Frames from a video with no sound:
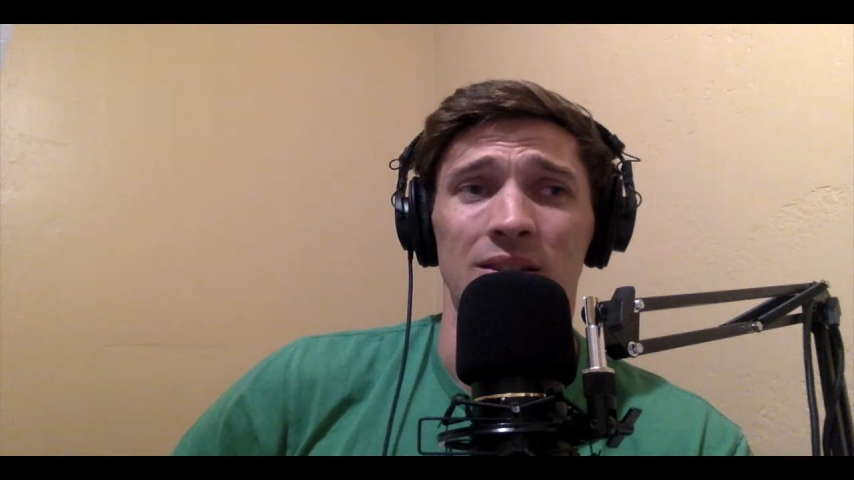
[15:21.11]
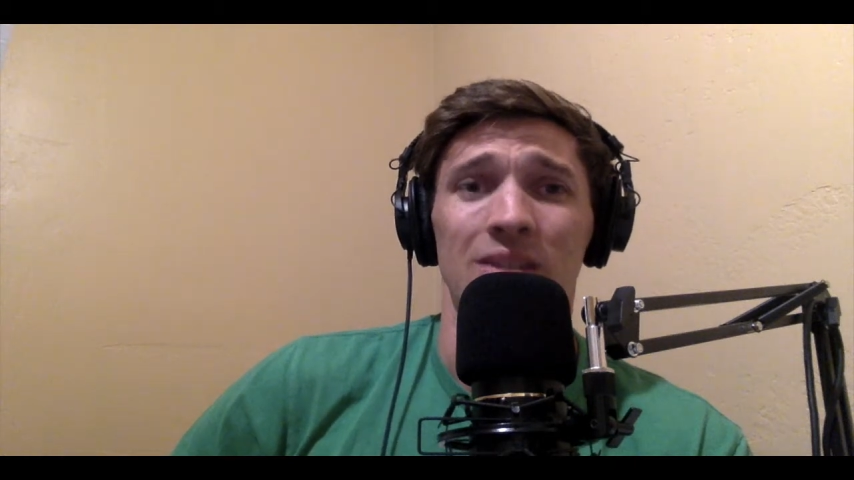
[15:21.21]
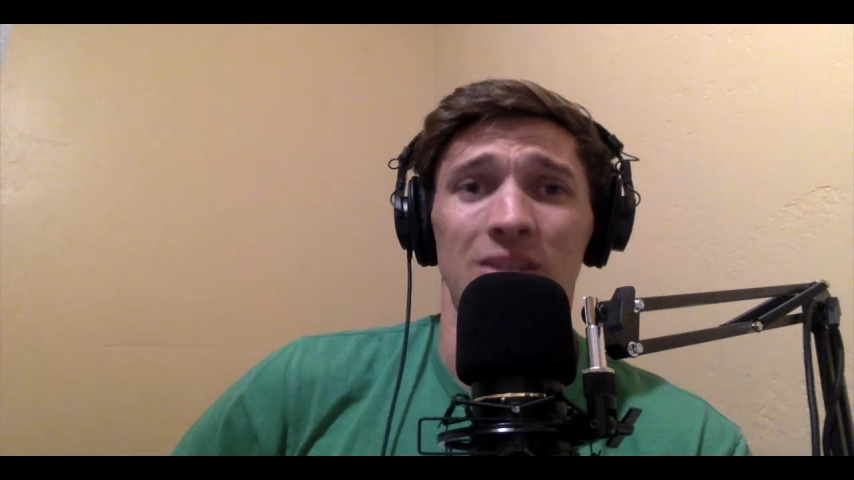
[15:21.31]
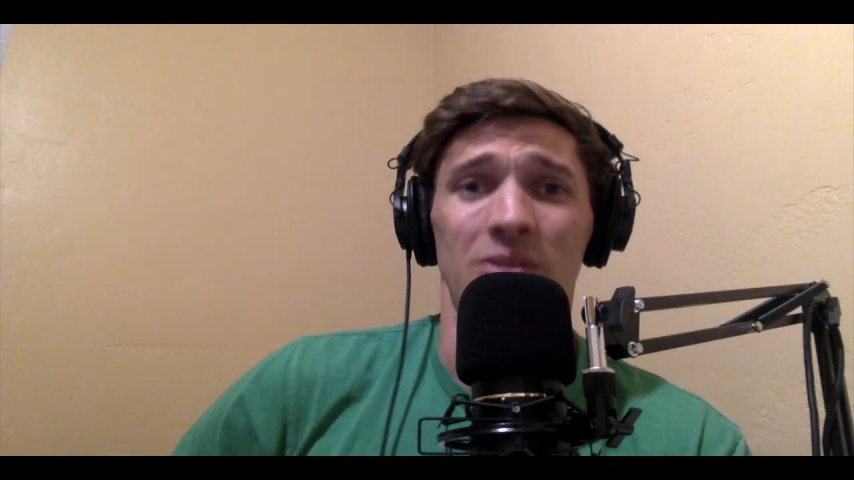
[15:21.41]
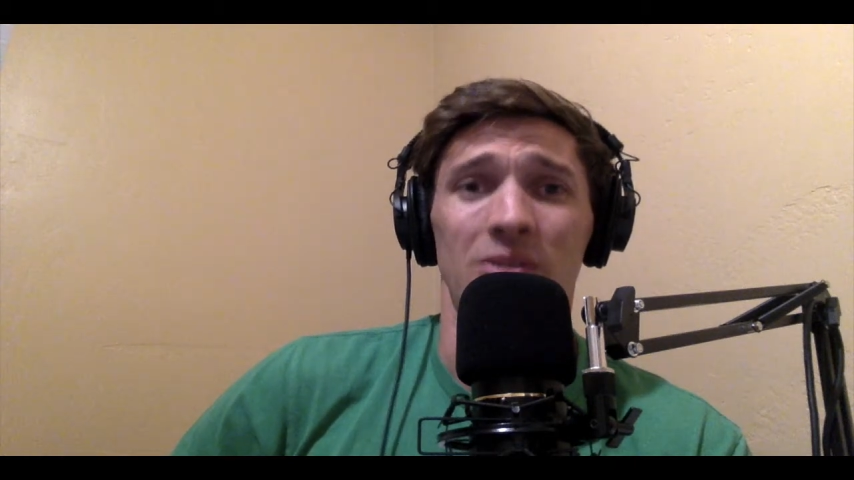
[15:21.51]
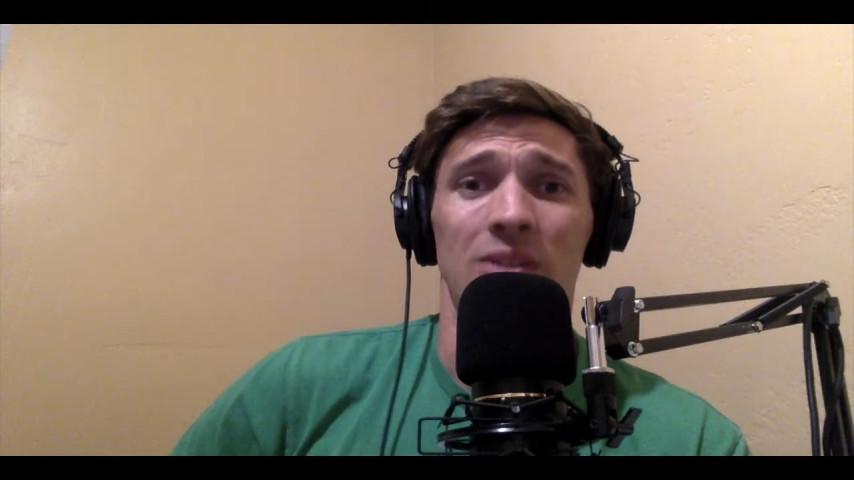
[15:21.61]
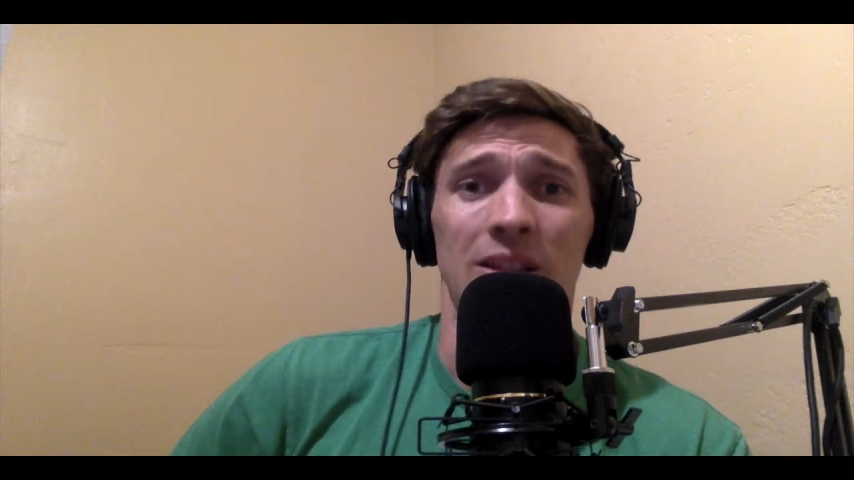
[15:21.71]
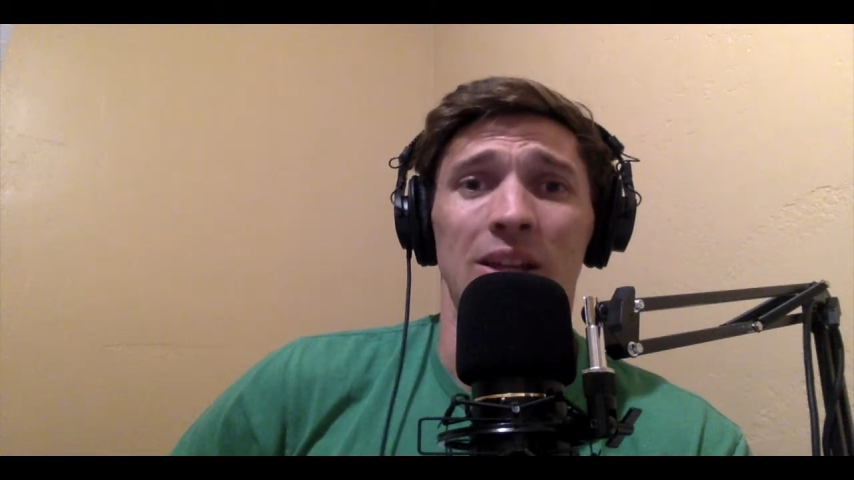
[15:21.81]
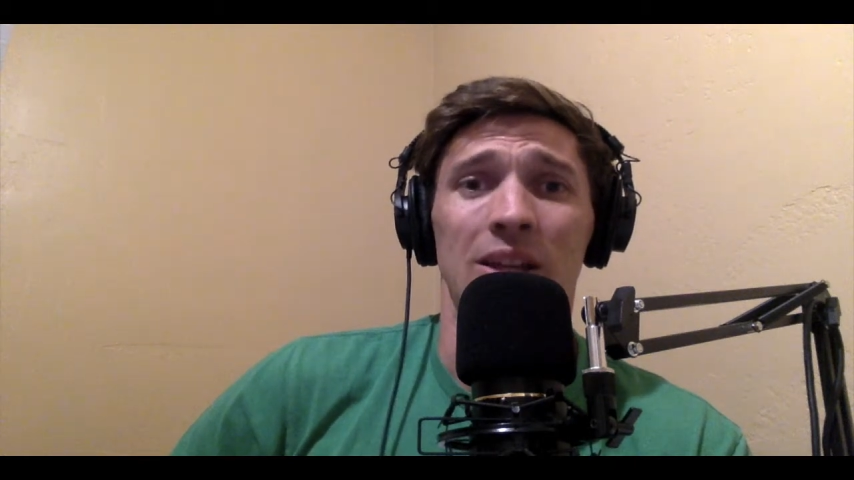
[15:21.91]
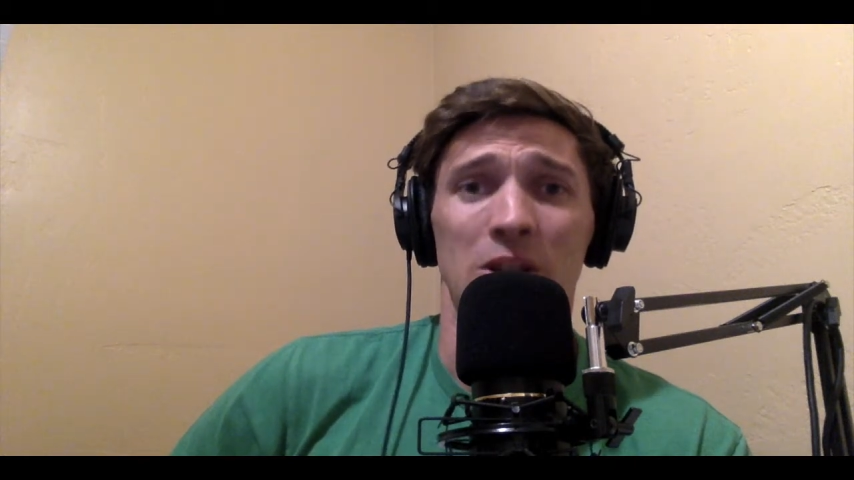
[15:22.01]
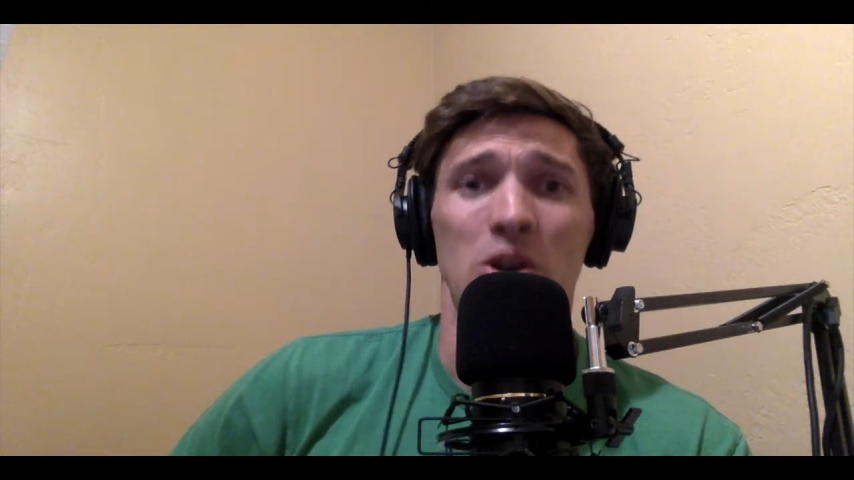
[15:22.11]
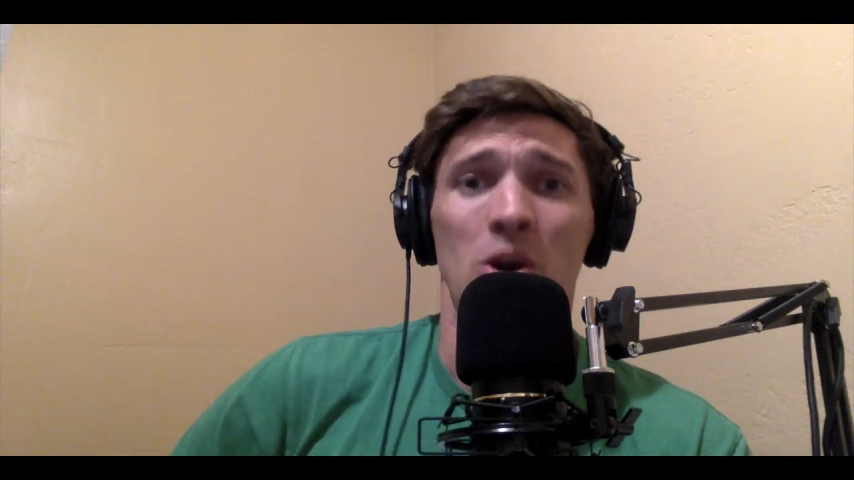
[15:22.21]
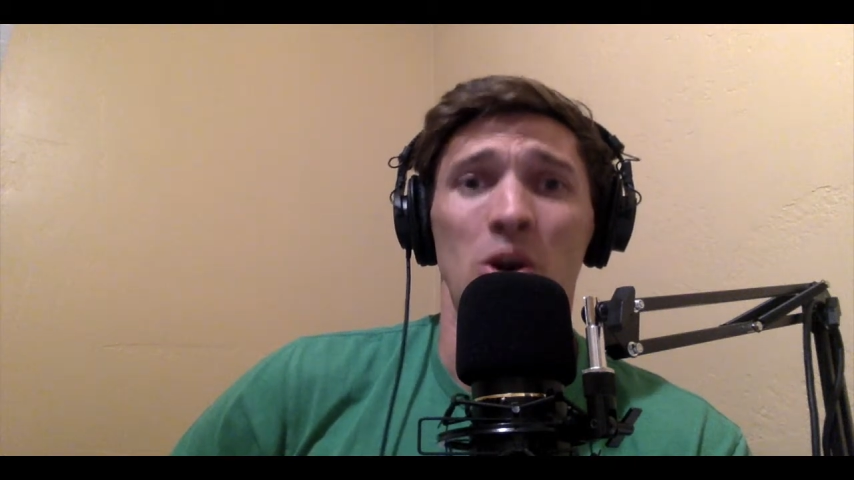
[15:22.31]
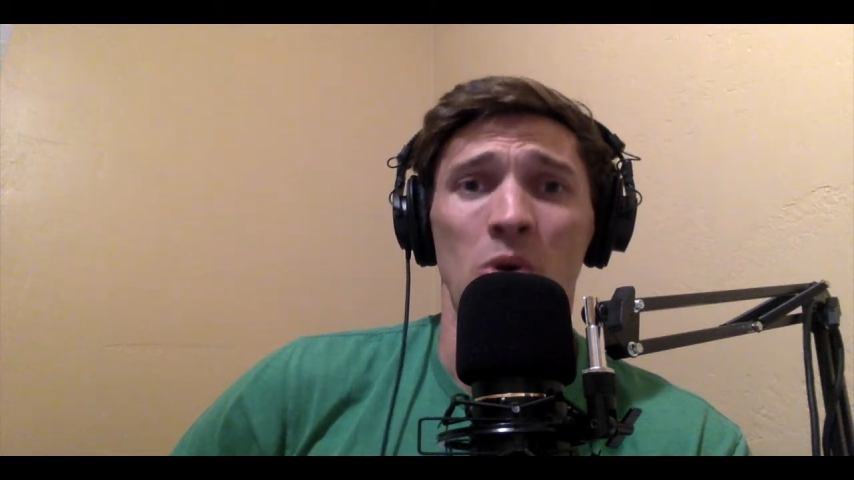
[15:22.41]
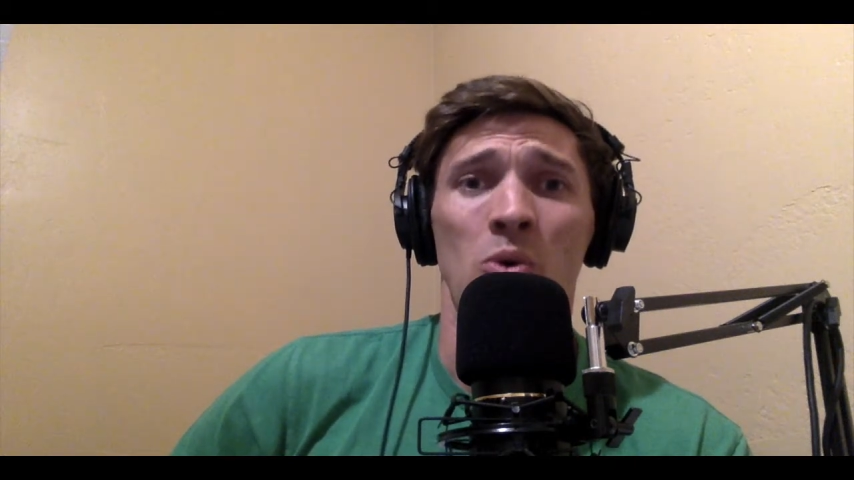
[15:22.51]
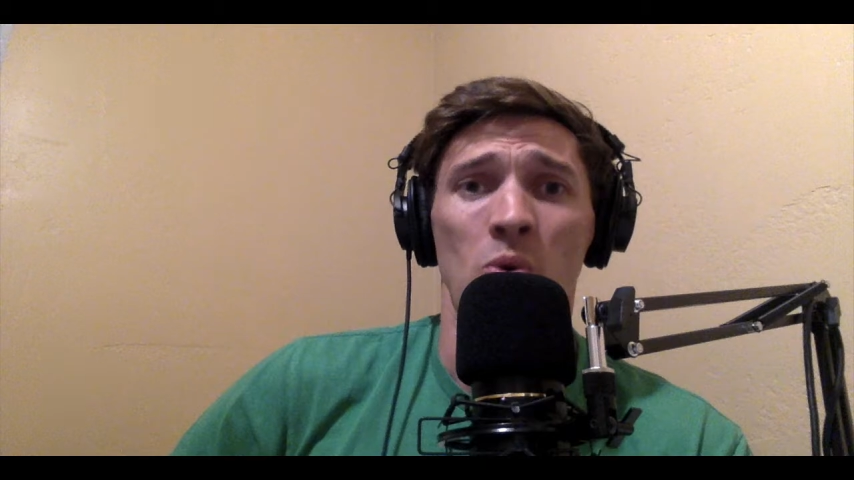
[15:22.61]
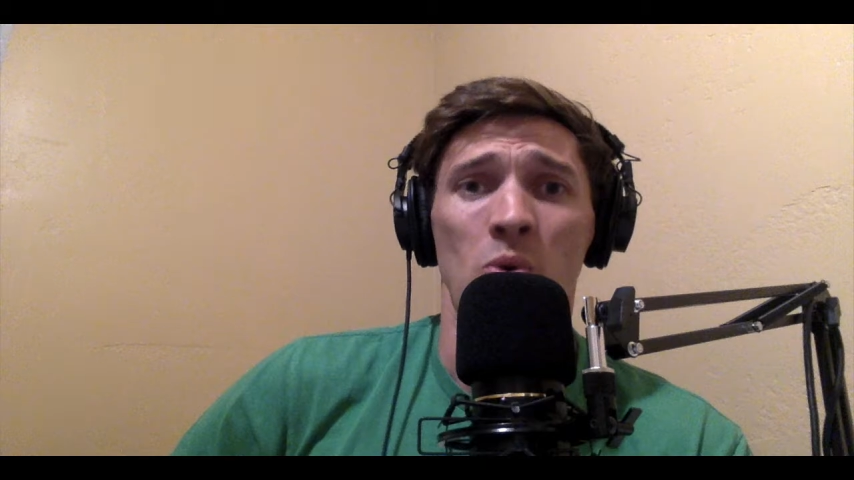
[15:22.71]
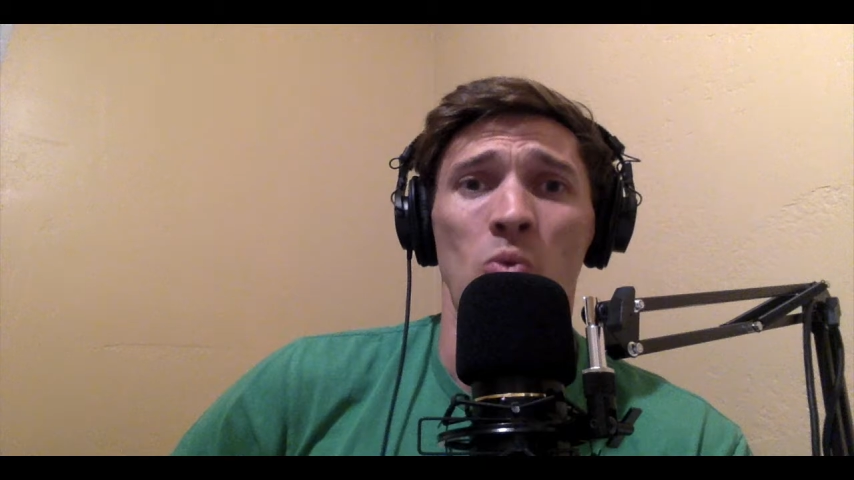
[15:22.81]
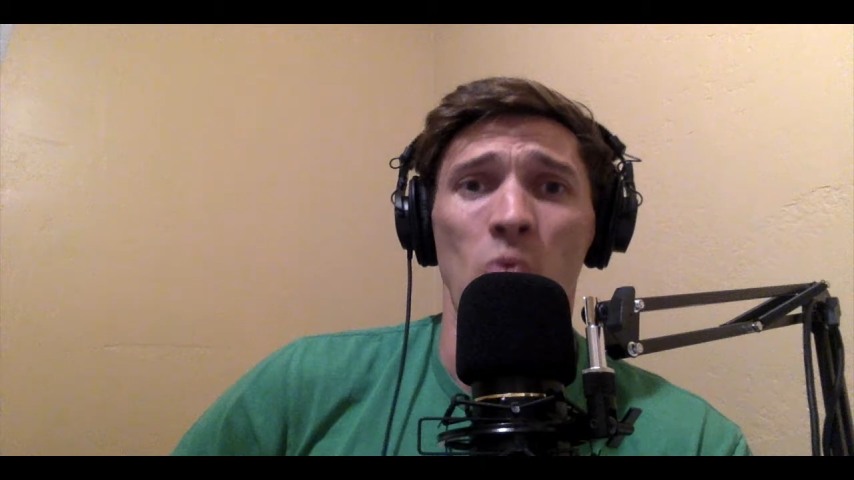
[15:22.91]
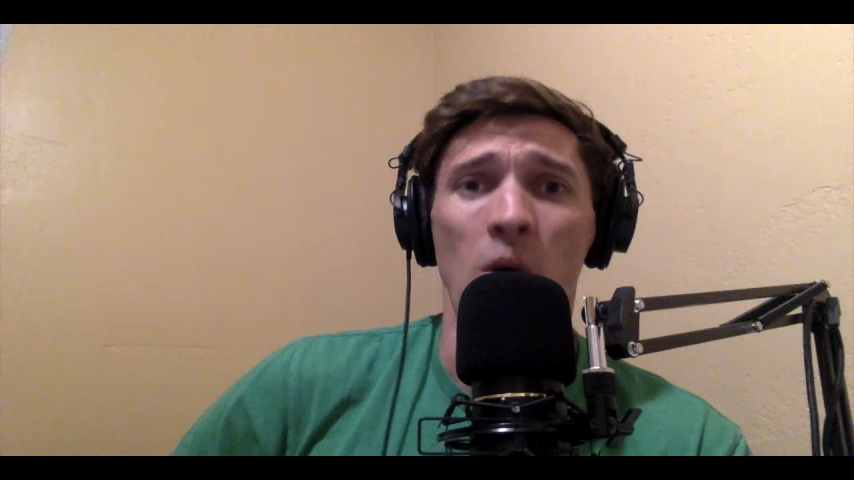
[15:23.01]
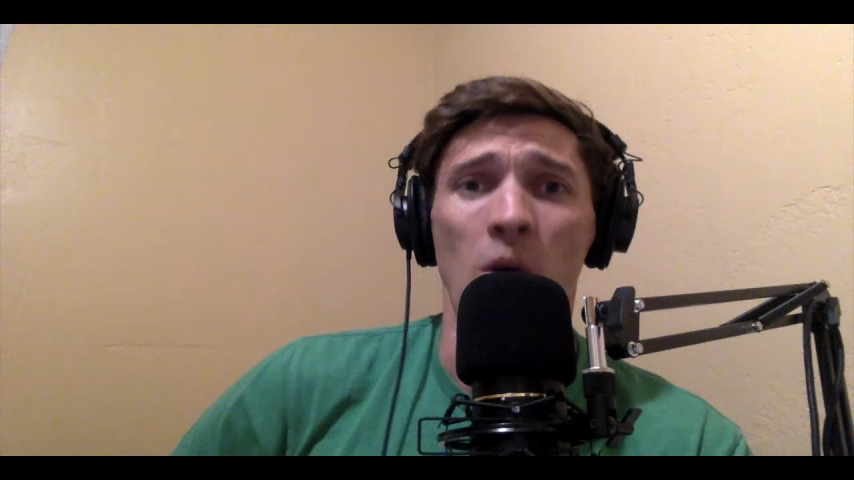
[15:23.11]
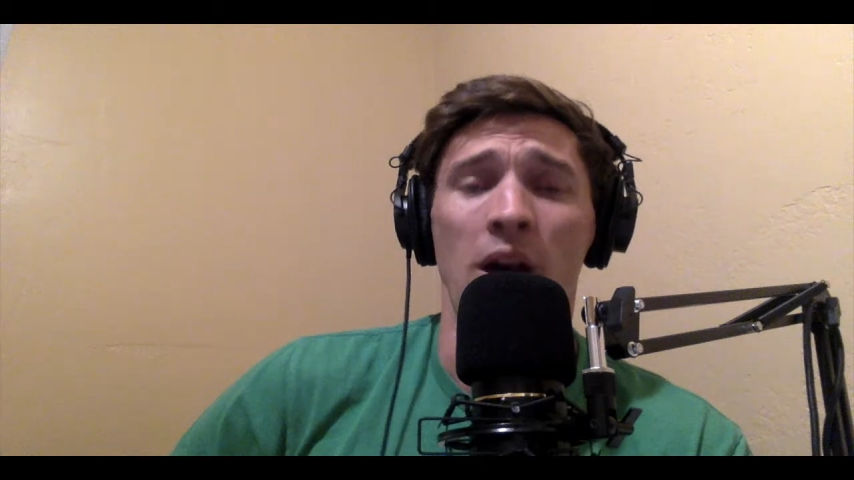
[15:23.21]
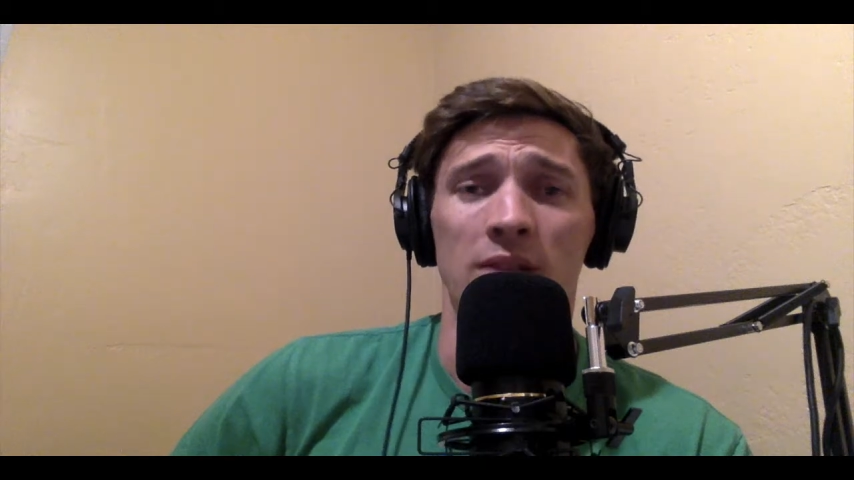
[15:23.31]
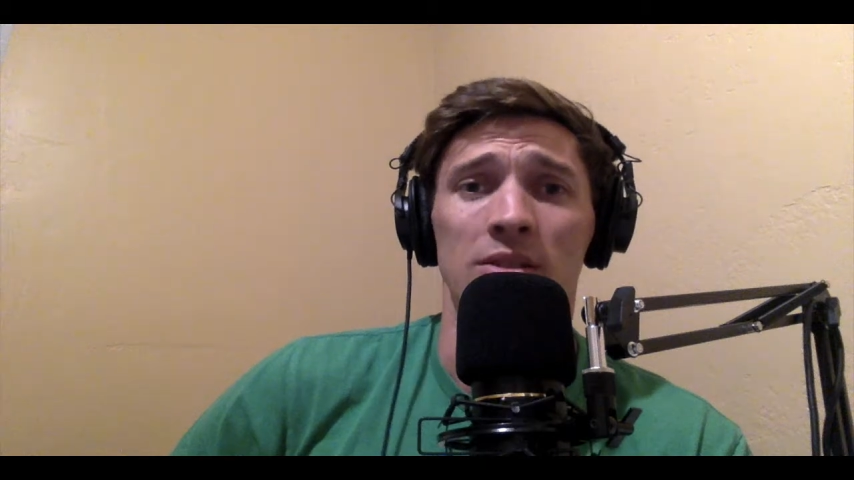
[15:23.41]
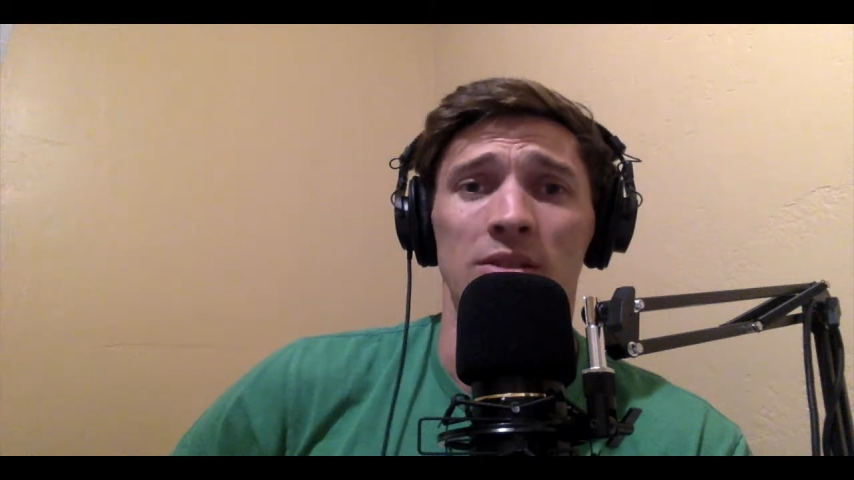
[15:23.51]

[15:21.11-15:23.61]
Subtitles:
Literally, like, know what?